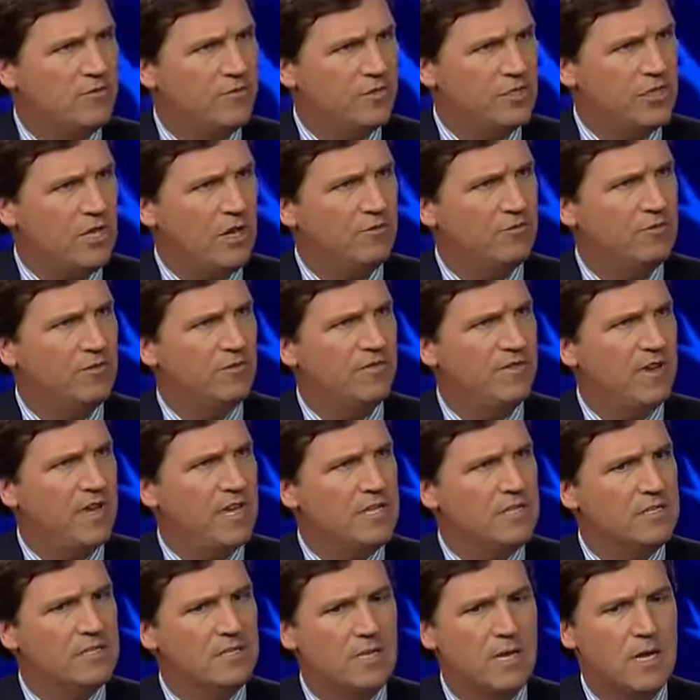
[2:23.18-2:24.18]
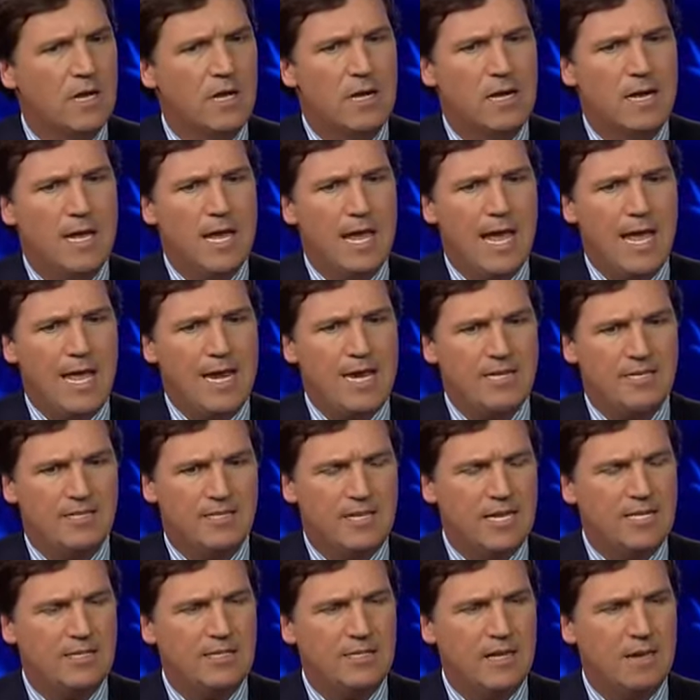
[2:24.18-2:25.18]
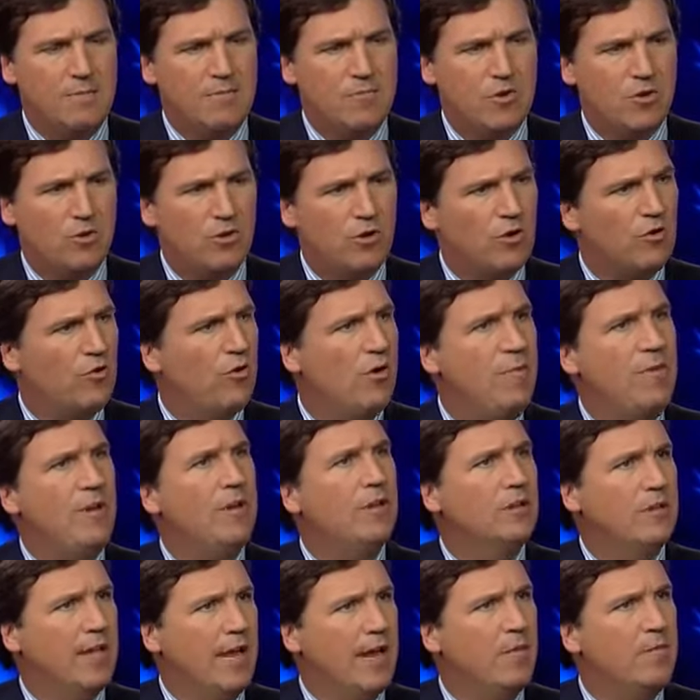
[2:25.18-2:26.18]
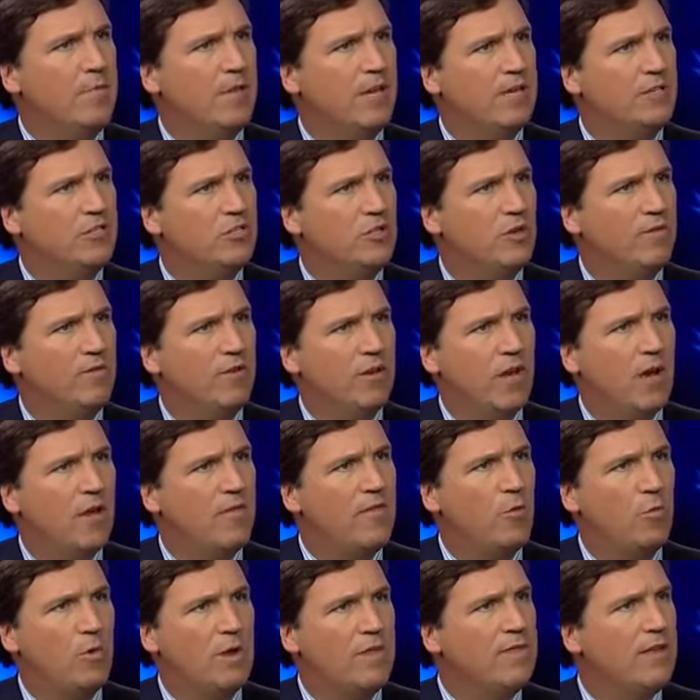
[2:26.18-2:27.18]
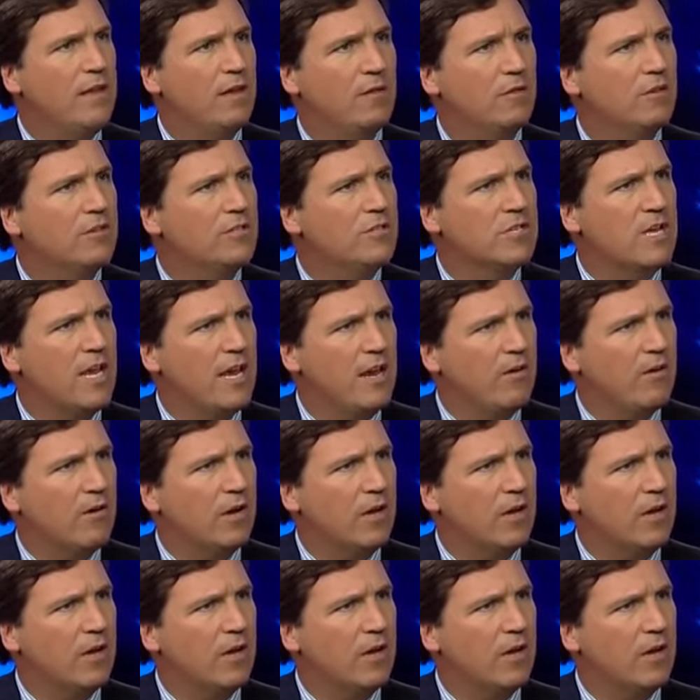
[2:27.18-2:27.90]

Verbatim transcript: for self defense. And it says to them, you're a criminal now because you have a but gun that we think you have